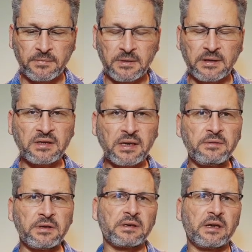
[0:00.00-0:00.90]
This
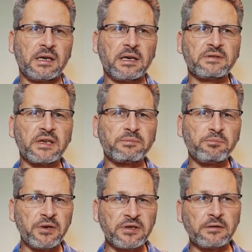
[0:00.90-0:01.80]
covenant gives us
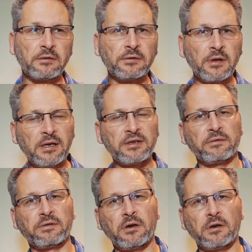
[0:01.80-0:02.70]
personal knowledge
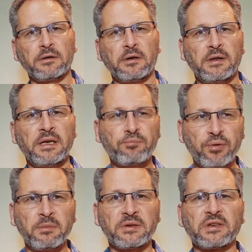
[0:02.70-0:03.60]
of God, that
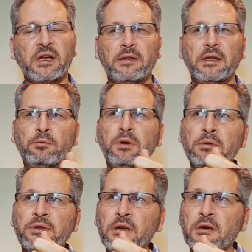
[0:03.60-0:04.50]
promise that we will
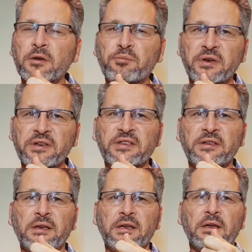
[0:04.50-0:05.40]
know God
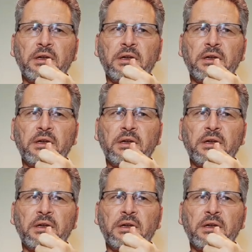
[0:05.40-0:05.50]
personally.